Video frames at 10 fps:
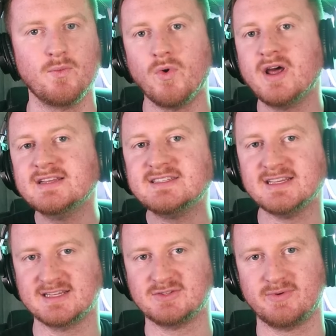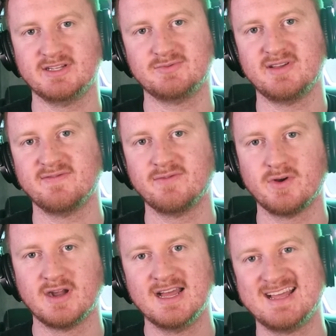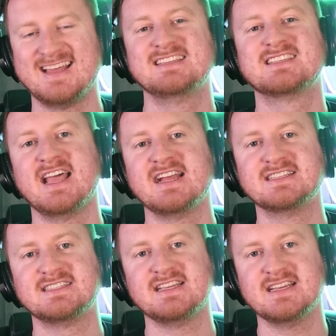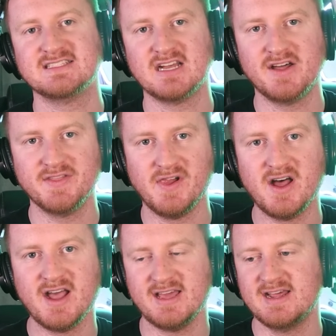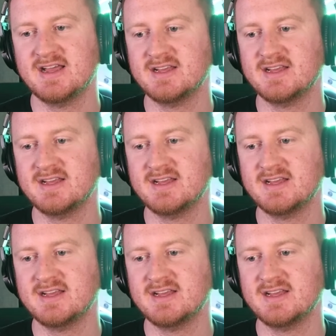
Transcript: What is he in 2024? His legacy is on the line.